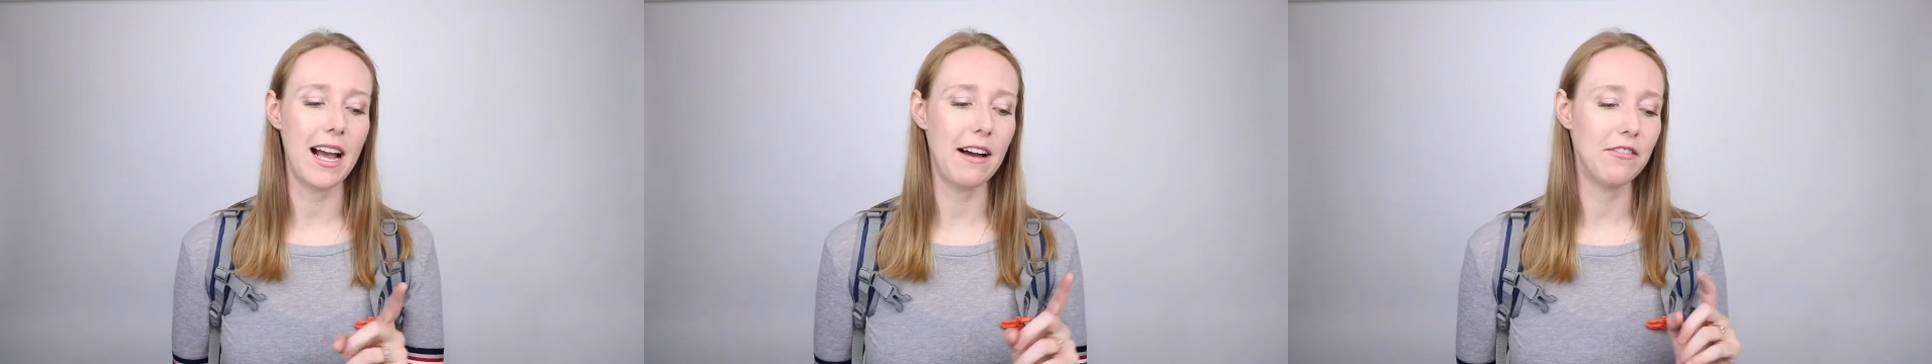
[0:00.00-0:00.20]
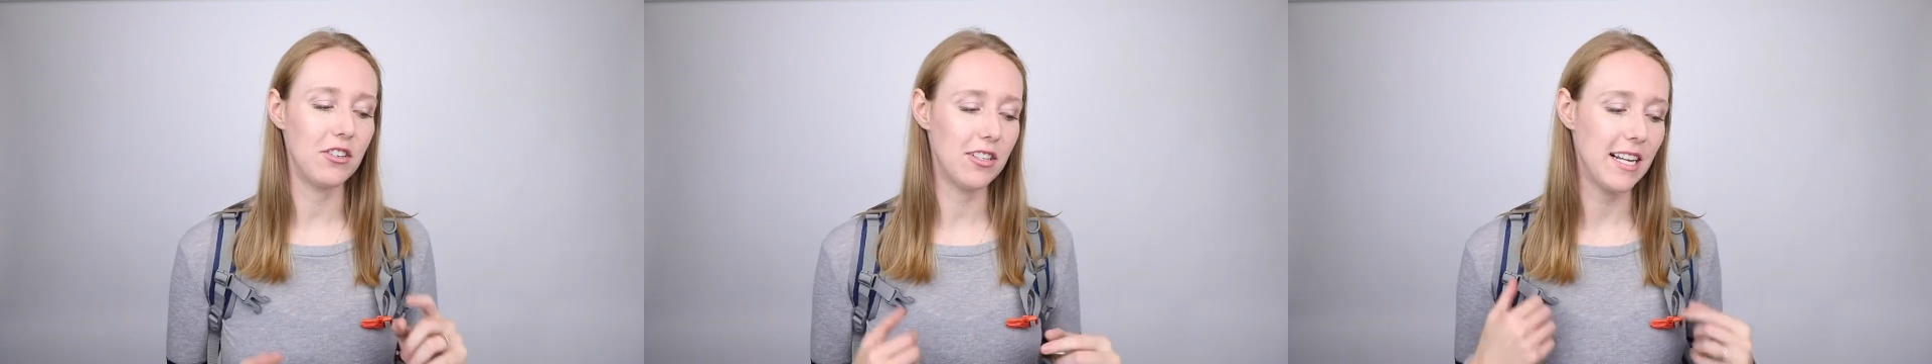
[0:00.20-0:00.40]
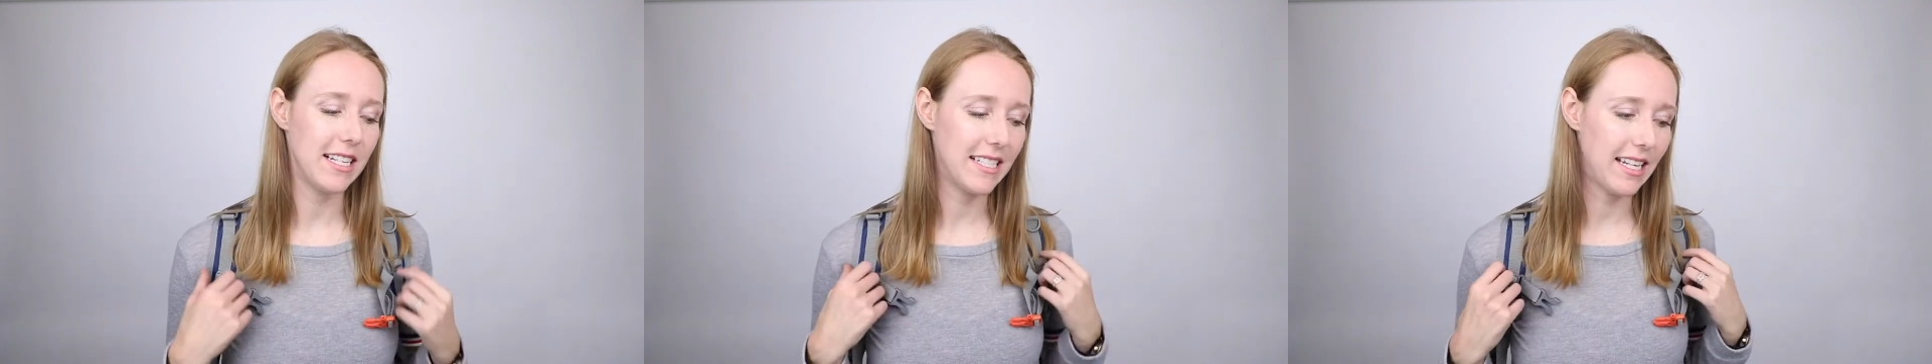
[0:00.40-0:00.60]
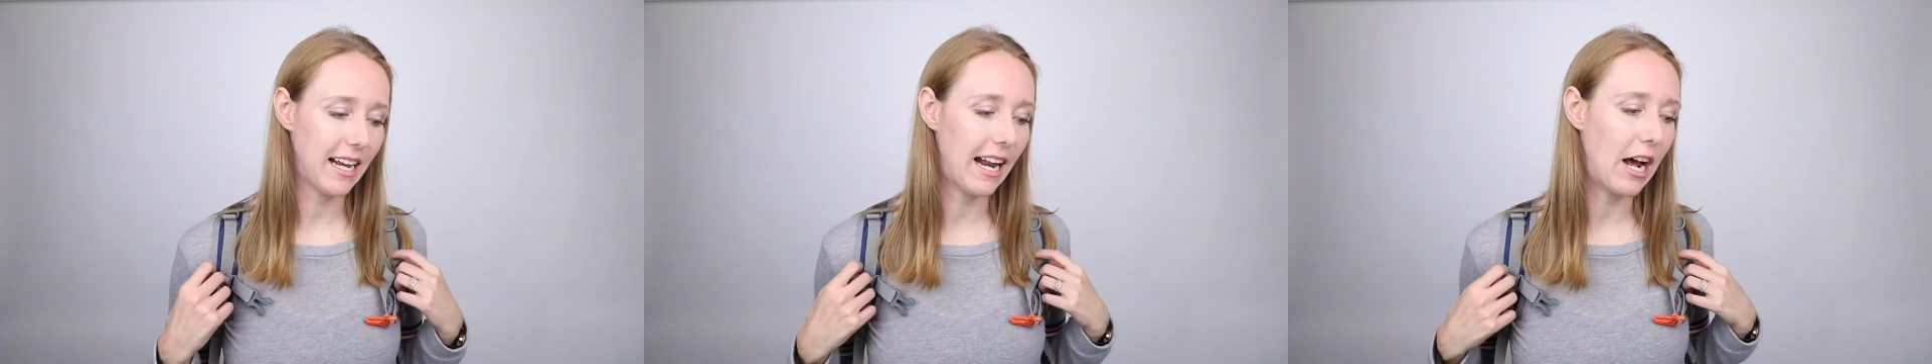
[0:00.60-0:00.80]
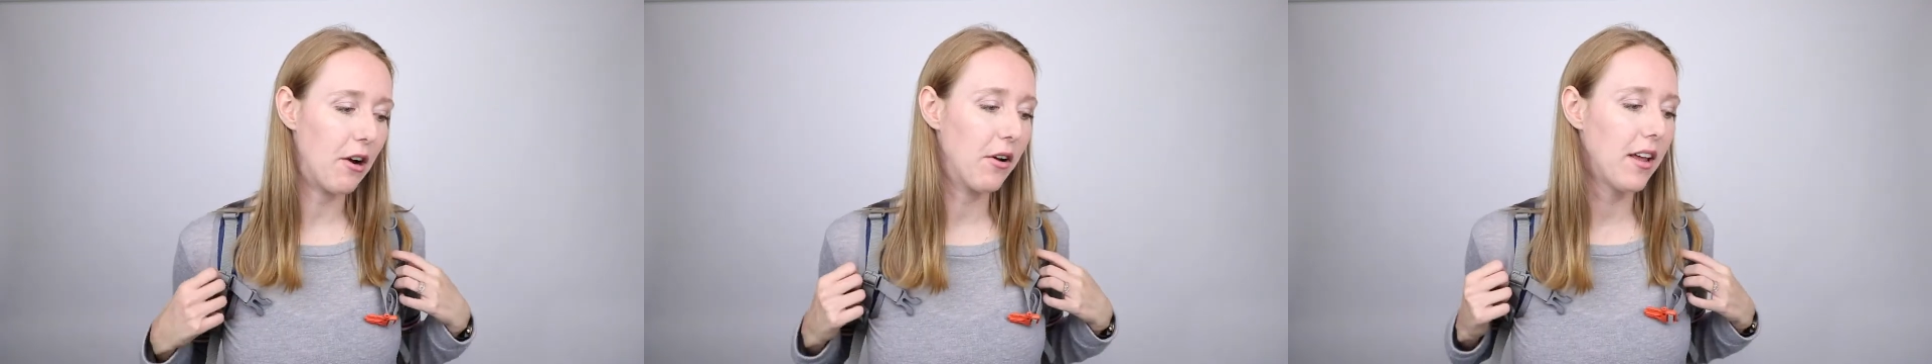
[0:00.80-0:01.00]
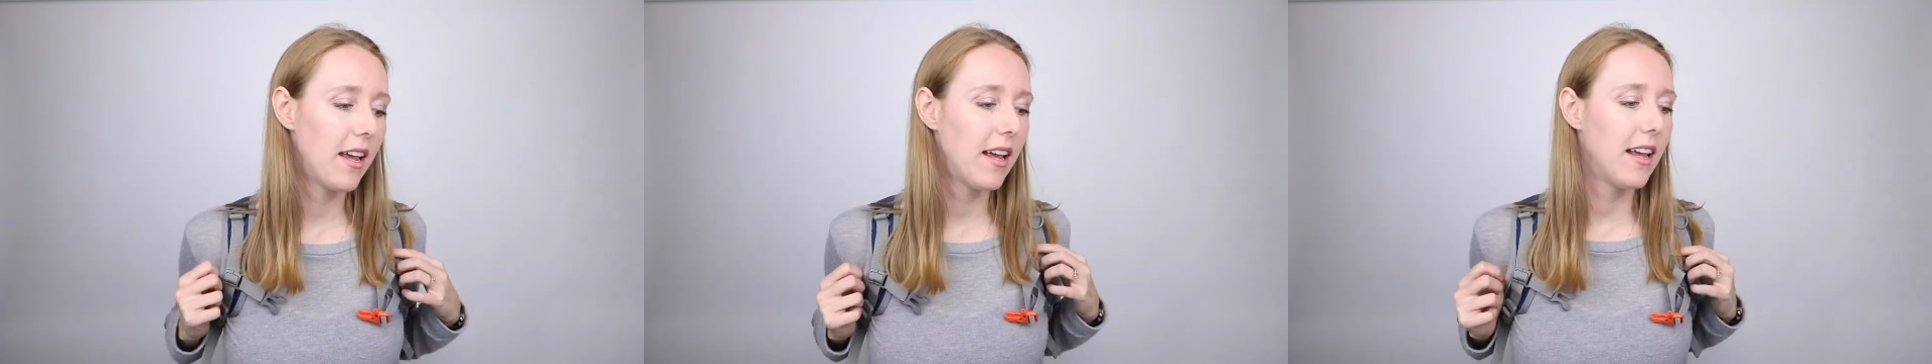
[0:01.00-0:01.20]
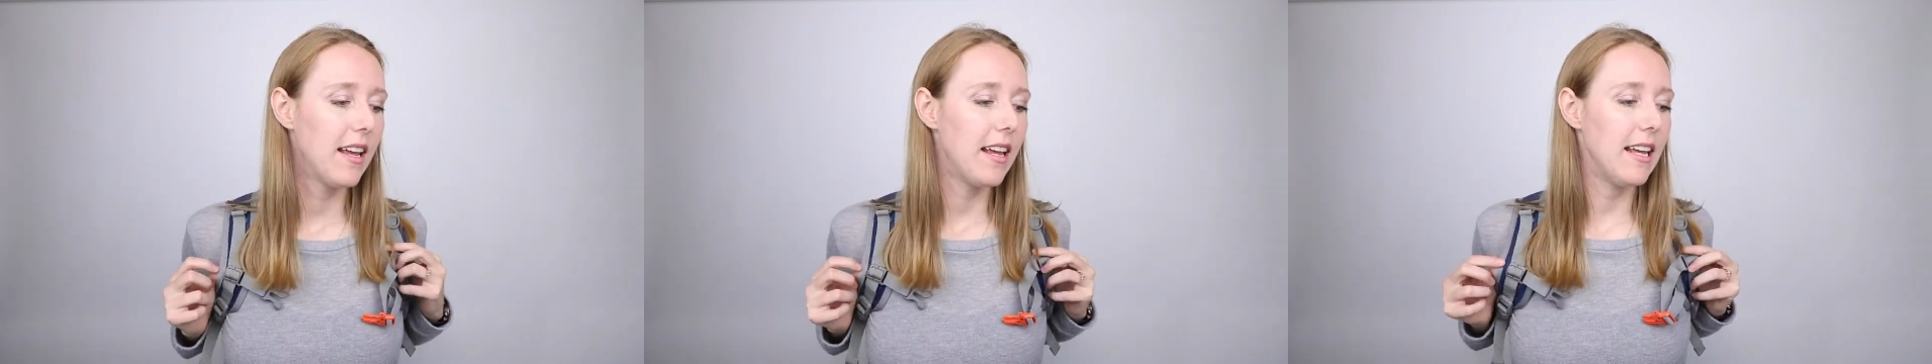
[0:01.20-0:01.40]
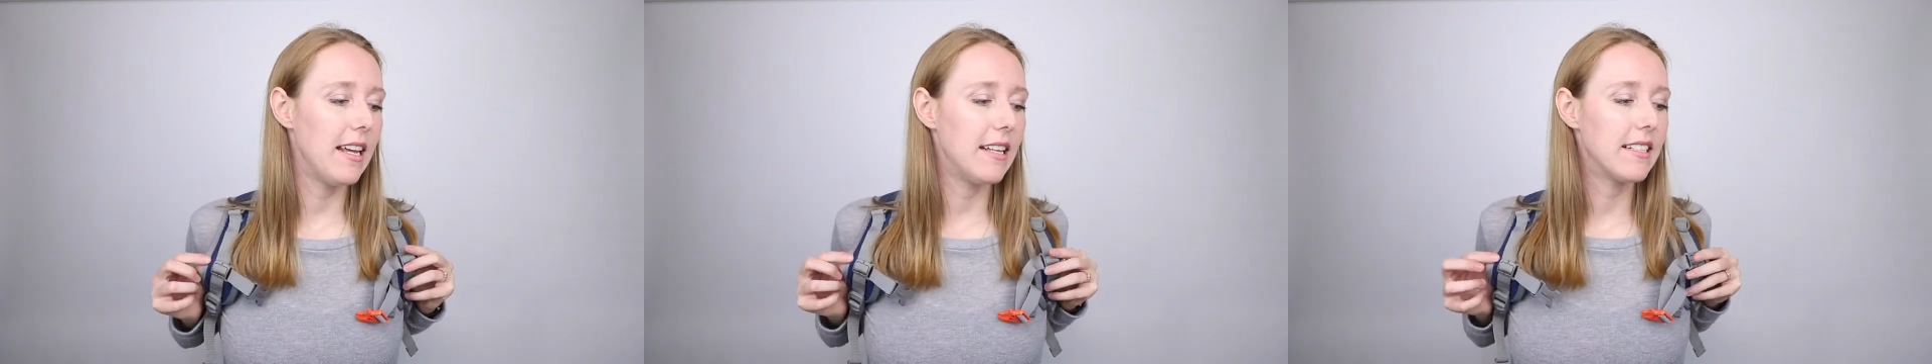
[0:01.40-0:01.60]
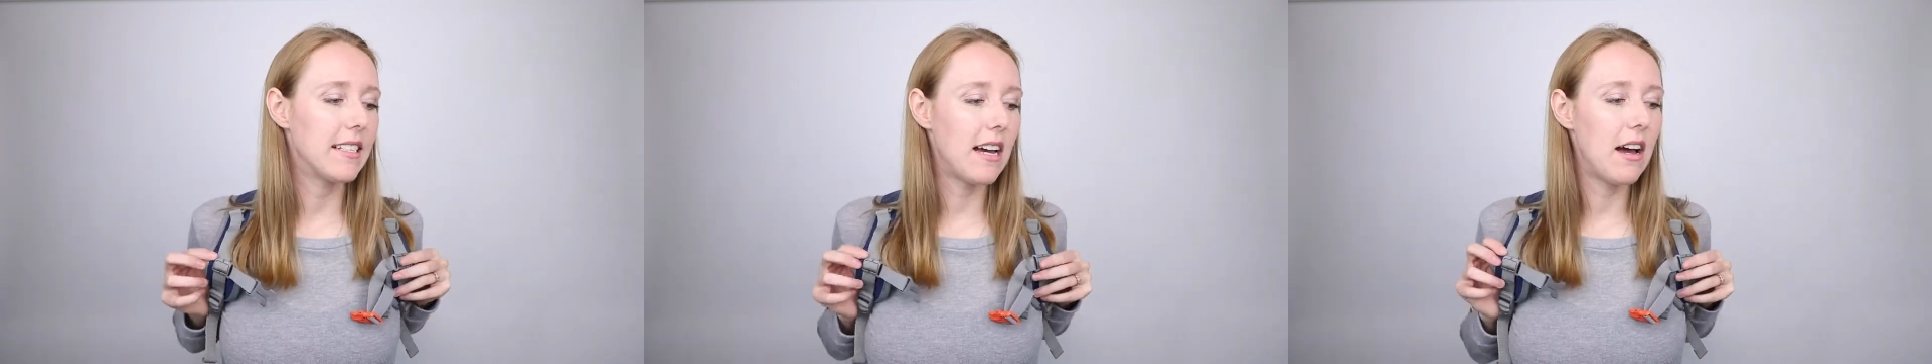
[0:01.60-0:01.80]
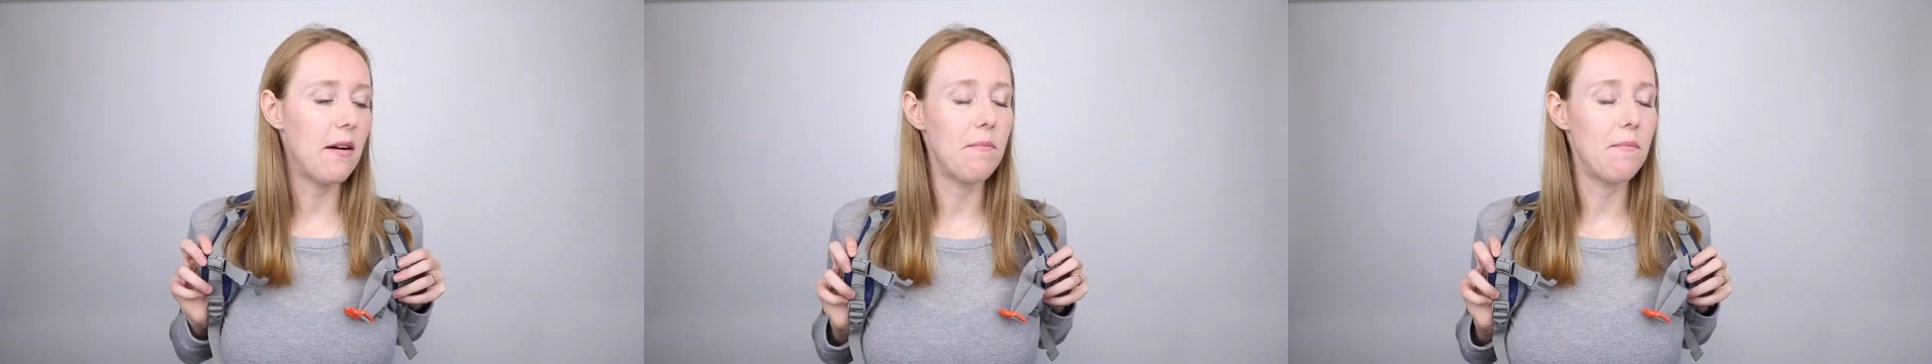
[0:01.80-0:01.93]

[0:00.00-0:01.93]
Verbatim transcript: after testing it out is